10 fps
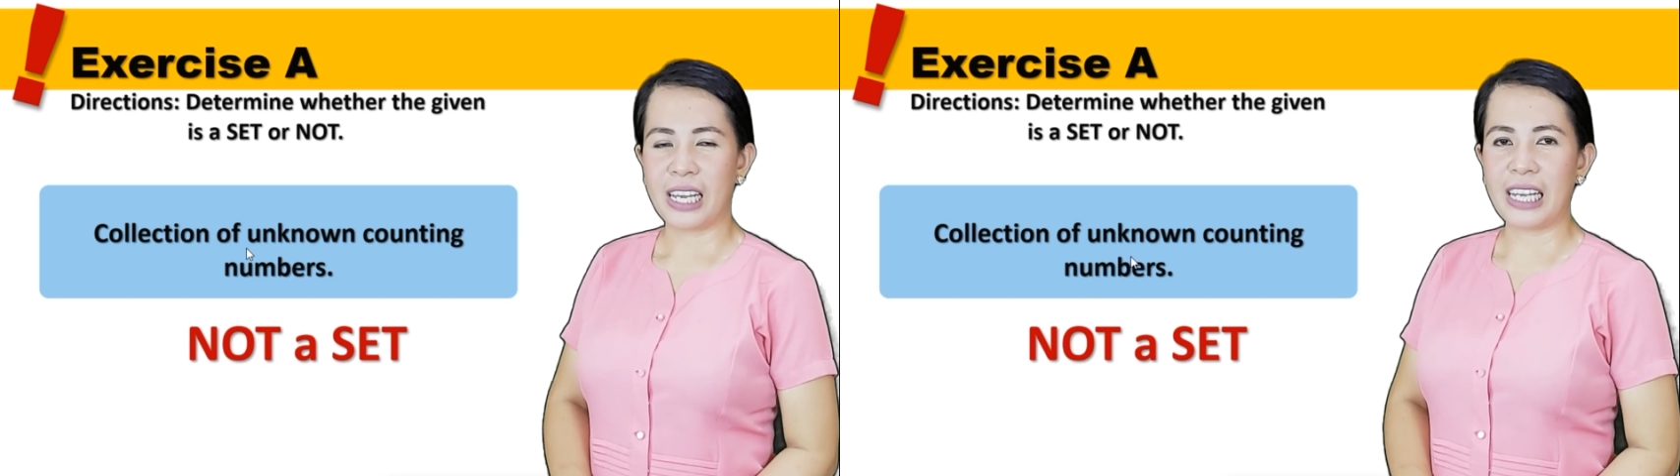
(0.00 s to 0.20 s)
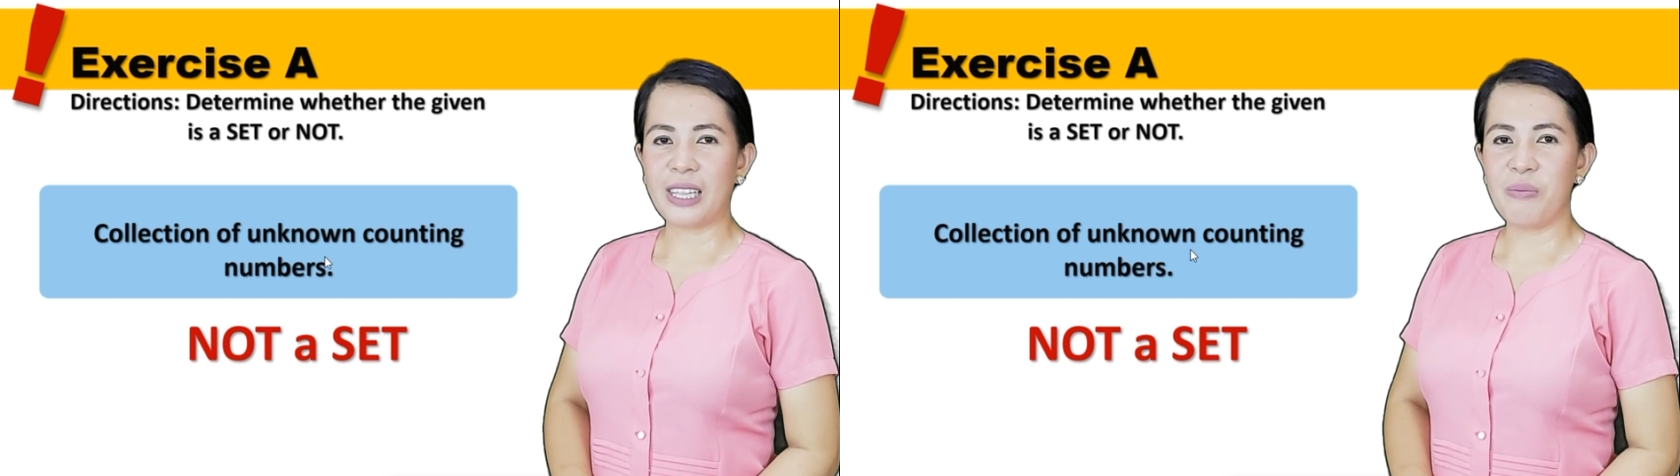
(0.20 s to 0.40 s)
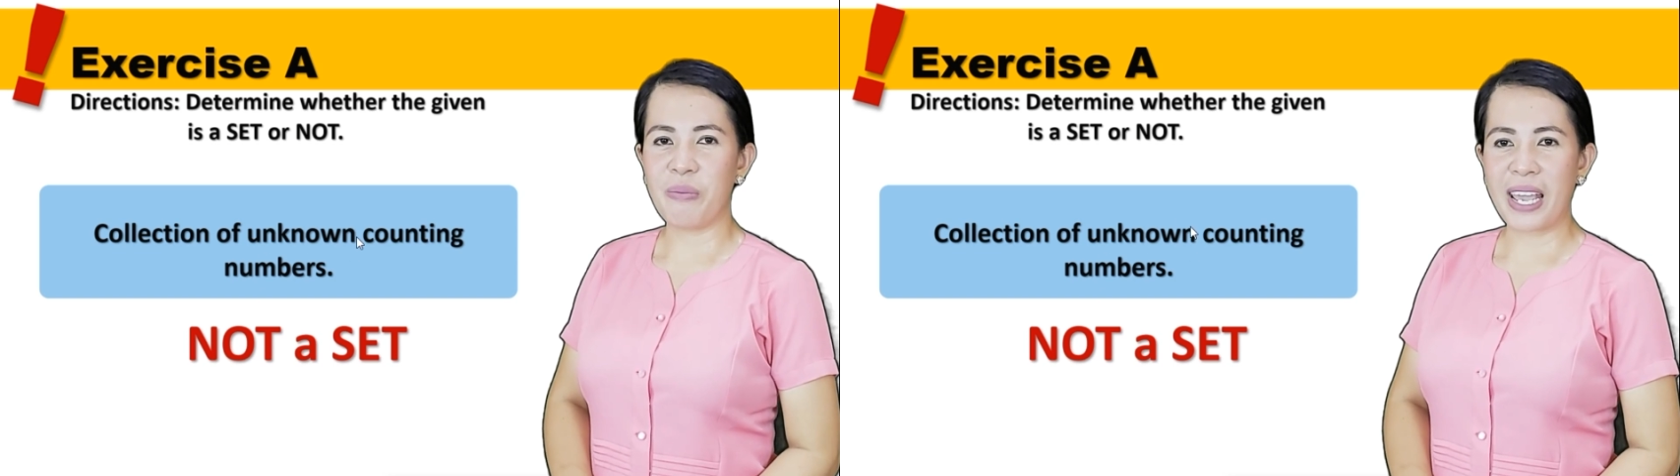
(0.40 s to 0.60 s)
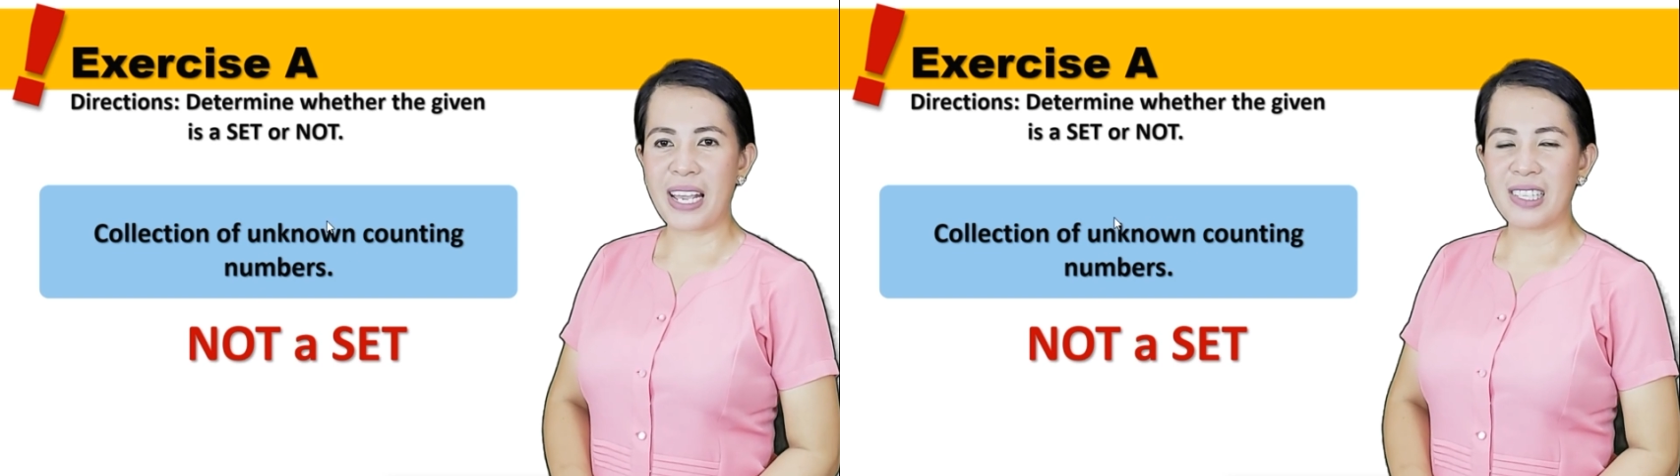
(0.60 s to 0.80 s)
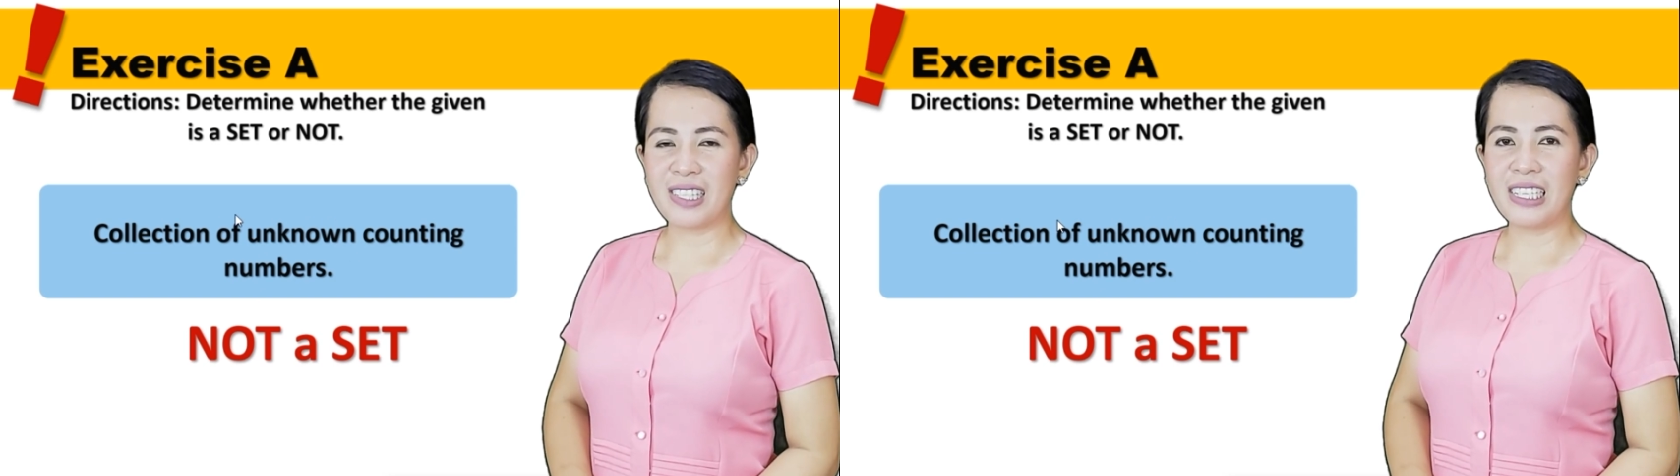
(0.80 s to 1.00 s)
It
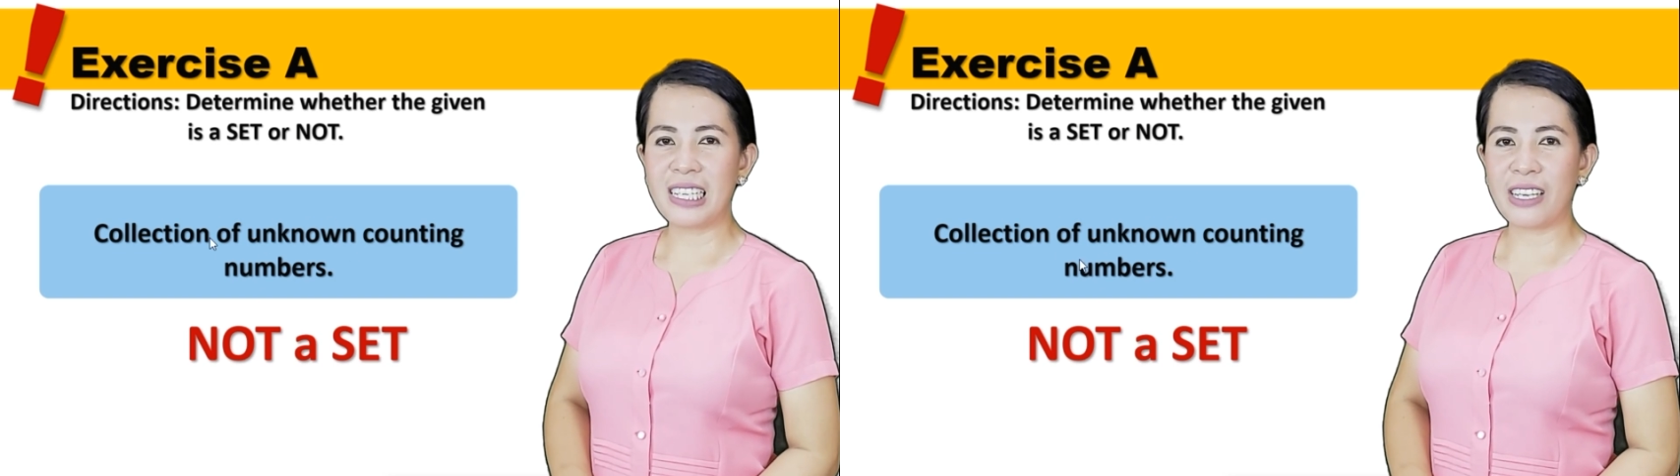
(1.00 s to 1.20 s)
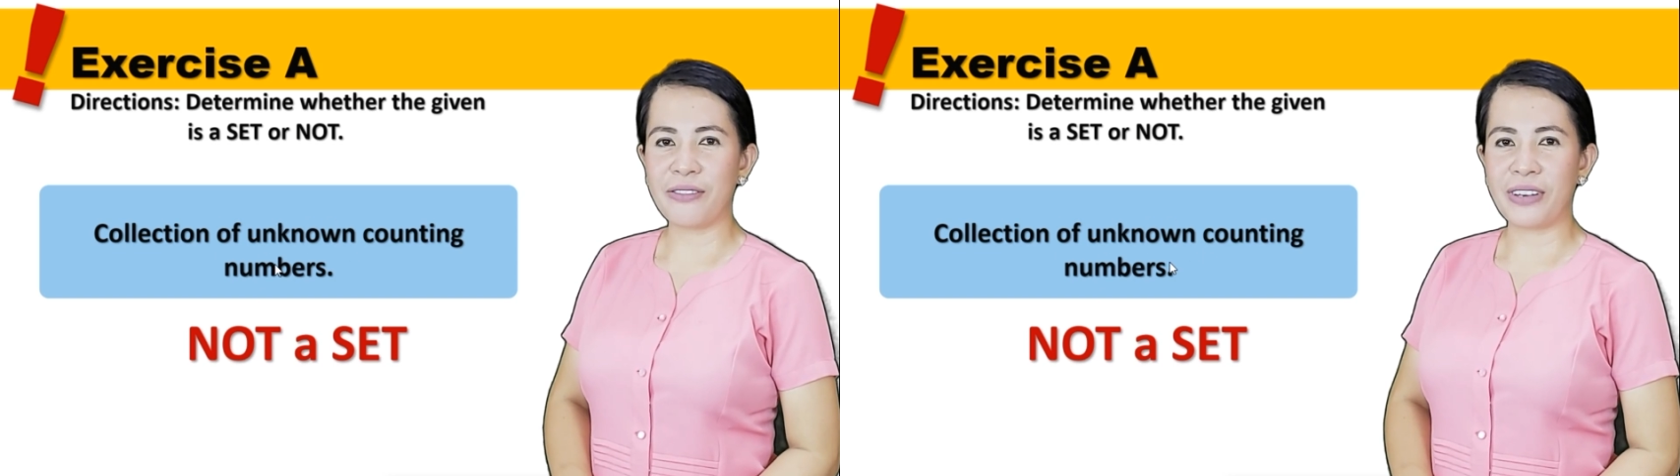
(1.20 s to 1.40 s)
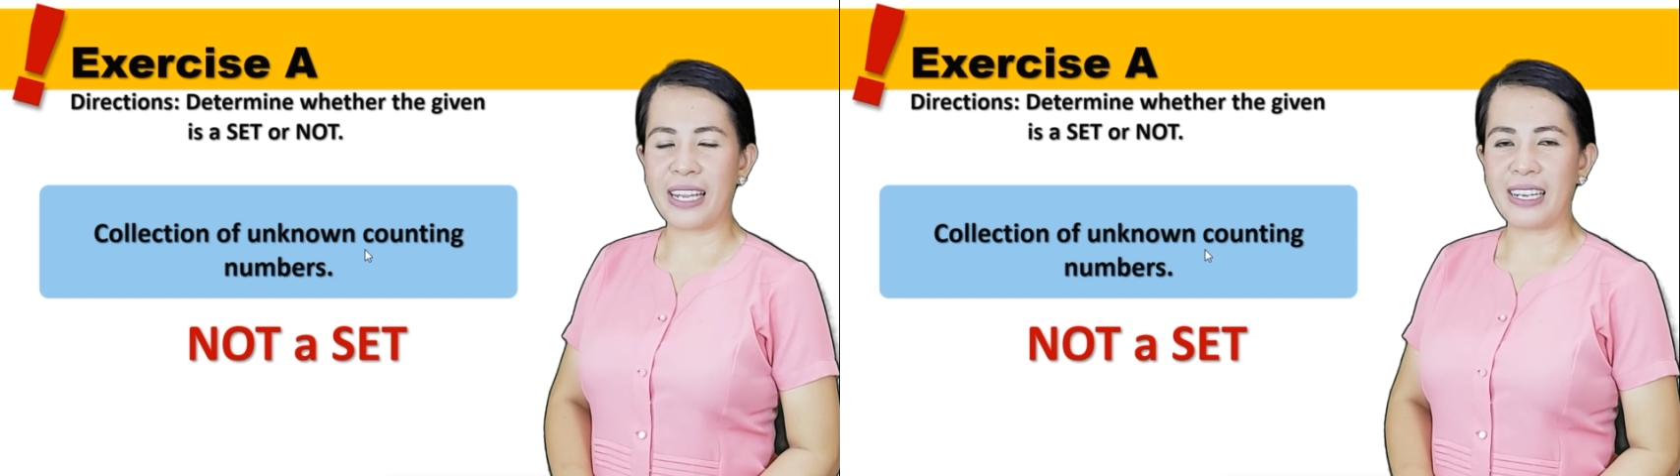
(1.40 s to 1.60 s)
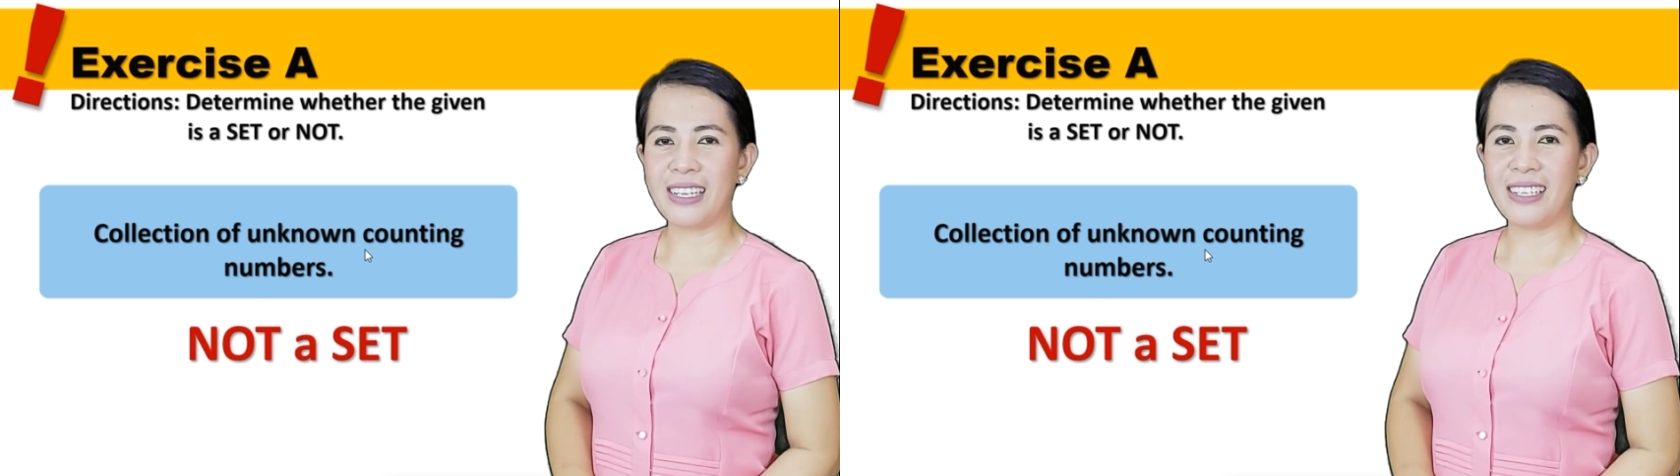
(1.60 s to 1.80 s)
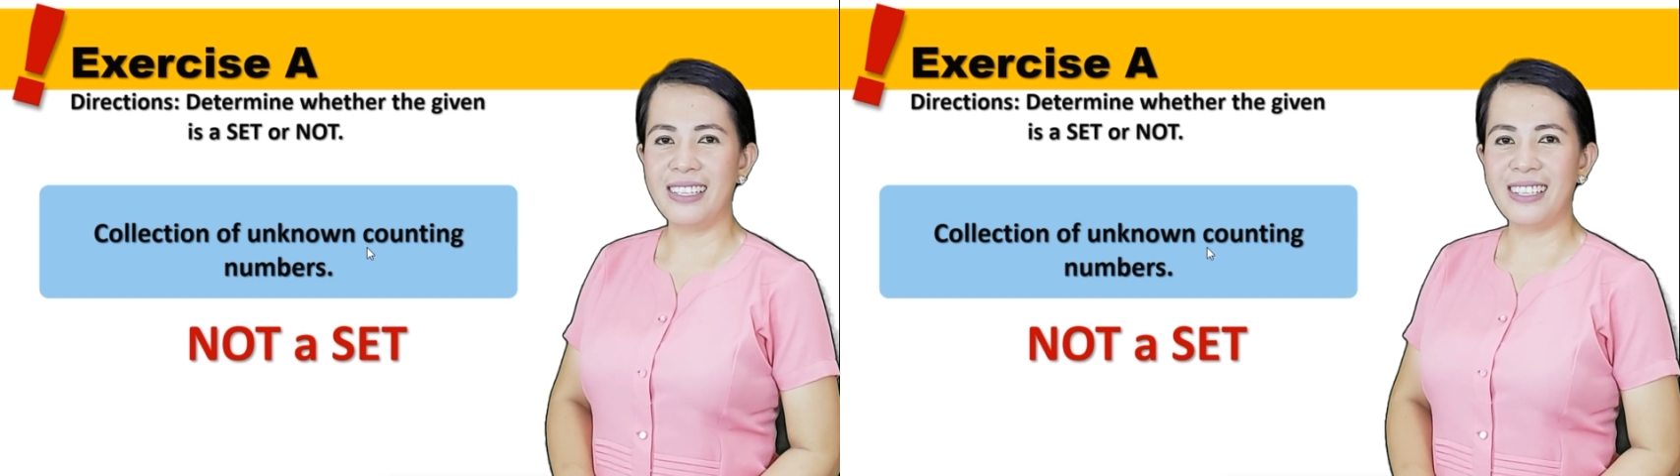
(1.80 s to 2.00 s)
makes the
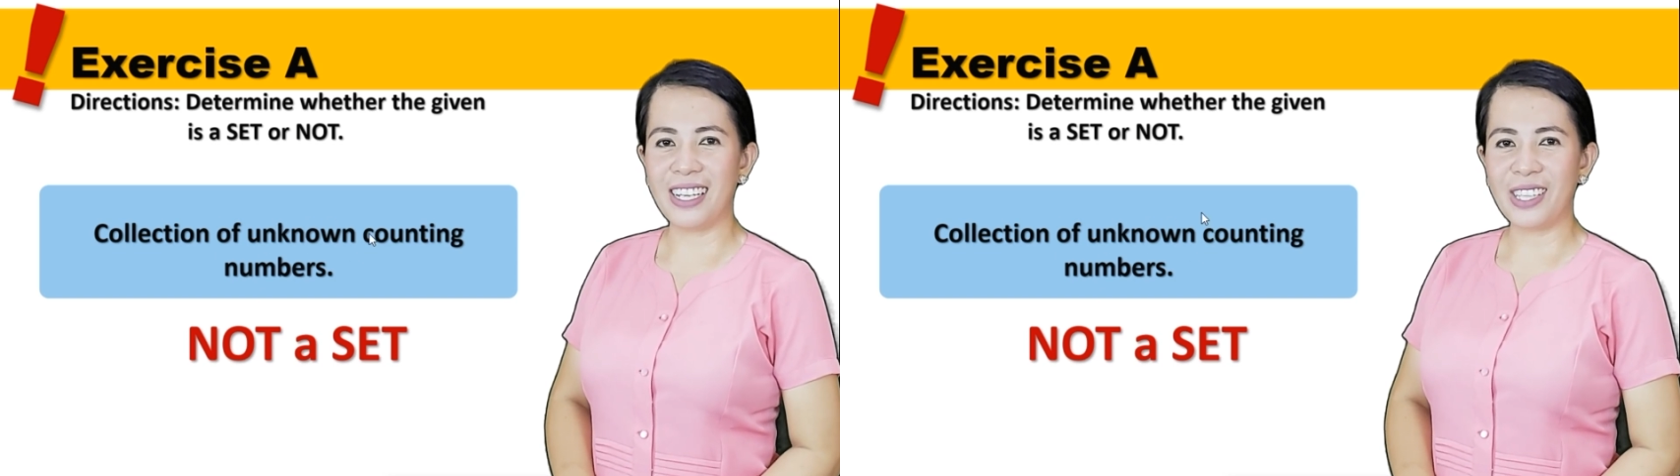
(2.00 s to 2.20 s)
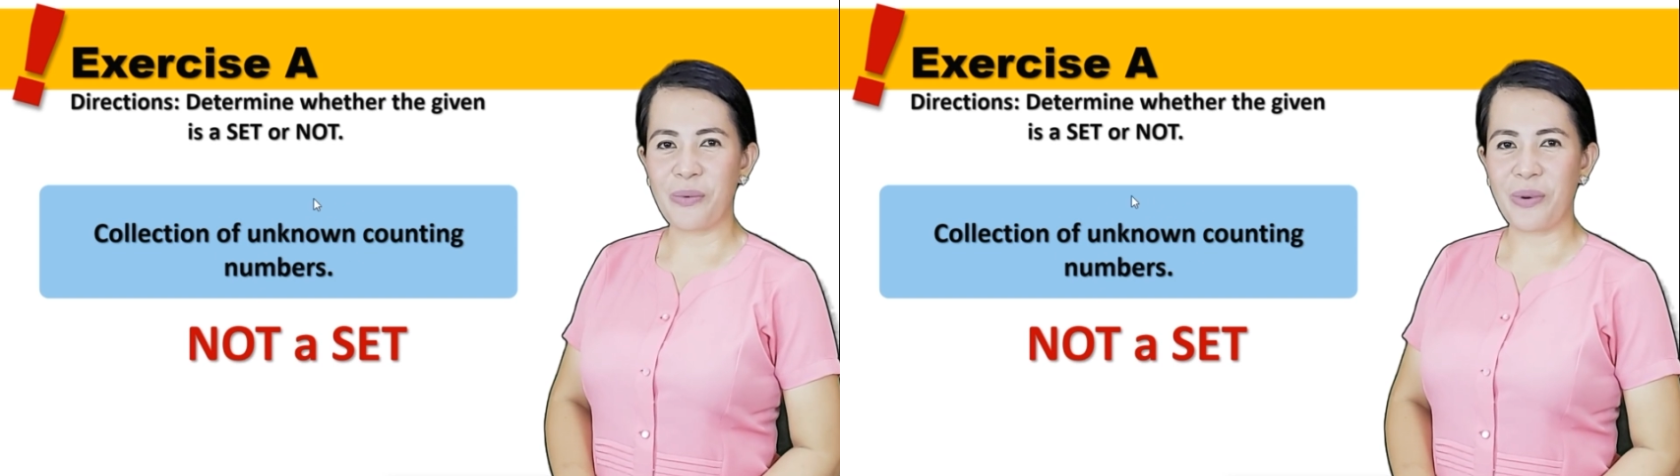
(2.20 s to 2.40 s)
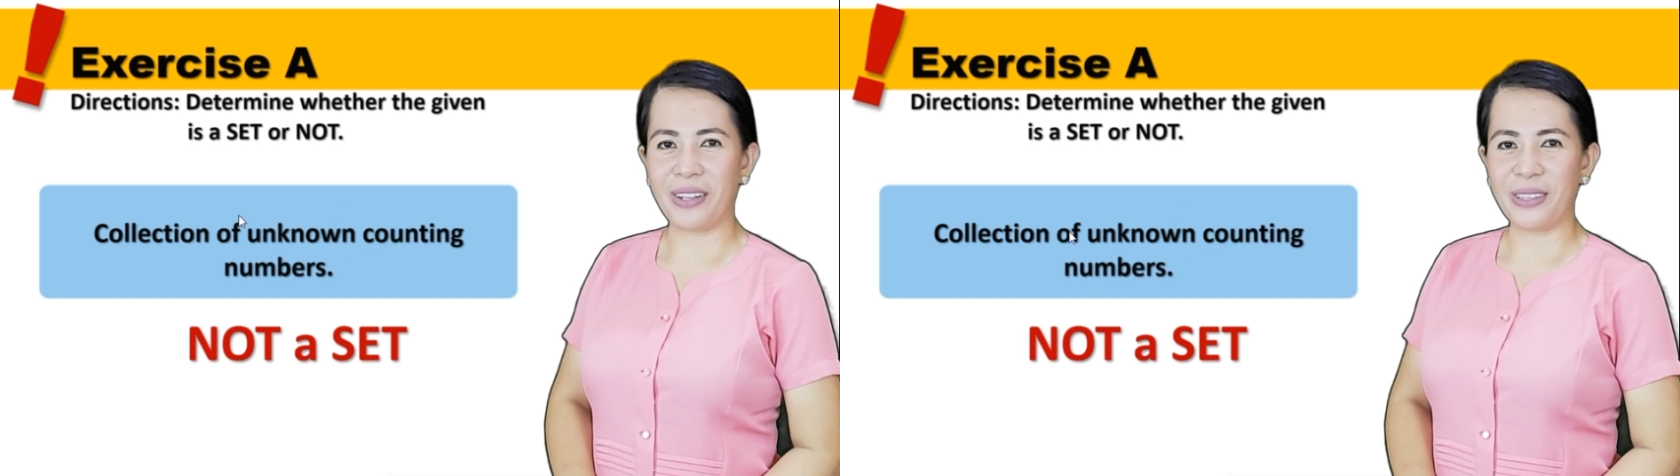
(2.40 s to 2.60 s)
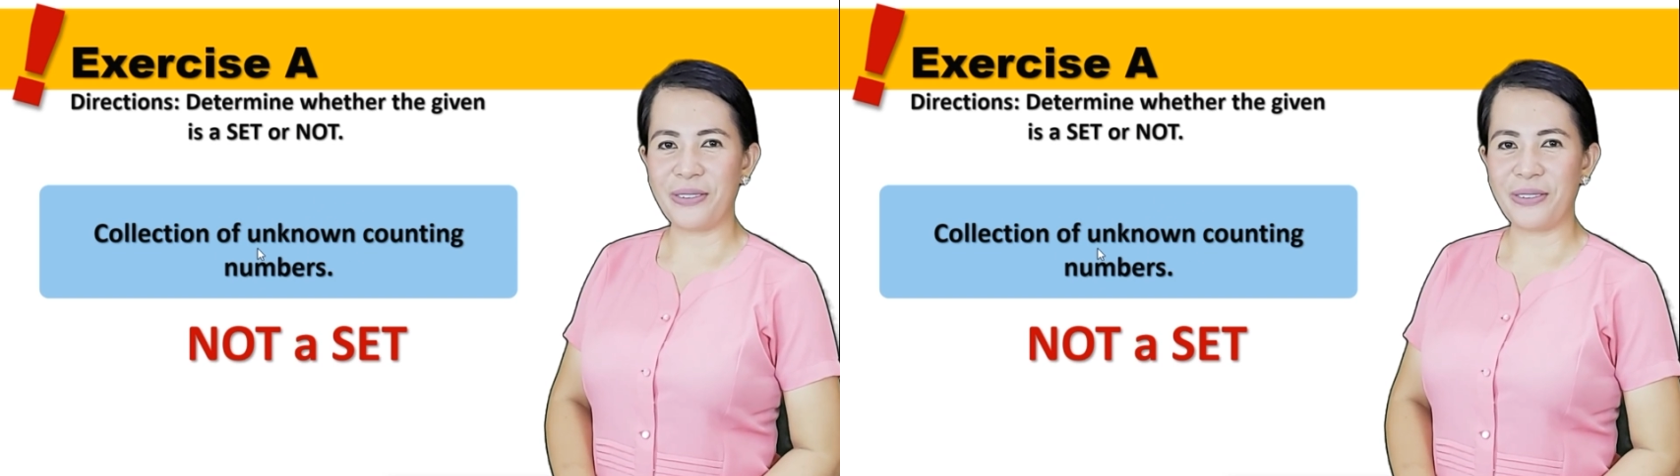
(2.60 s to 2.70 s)
given not well